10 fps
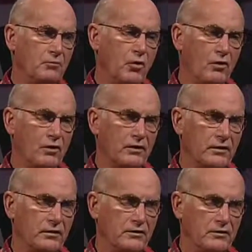Memorial
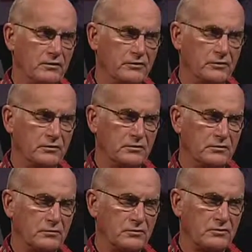Day is,
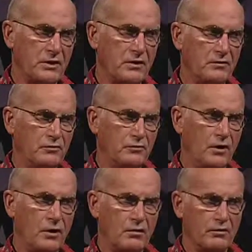is, designed
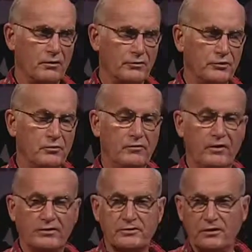to honor those who
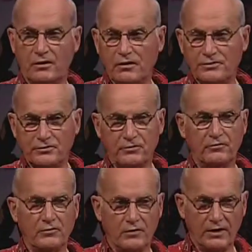have actually lost or
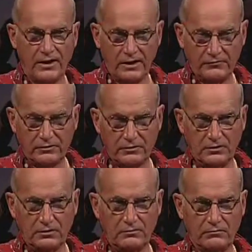given their lives in,
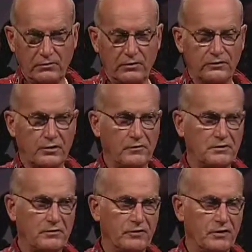in for the
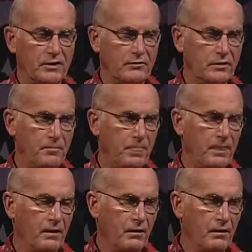service of our country.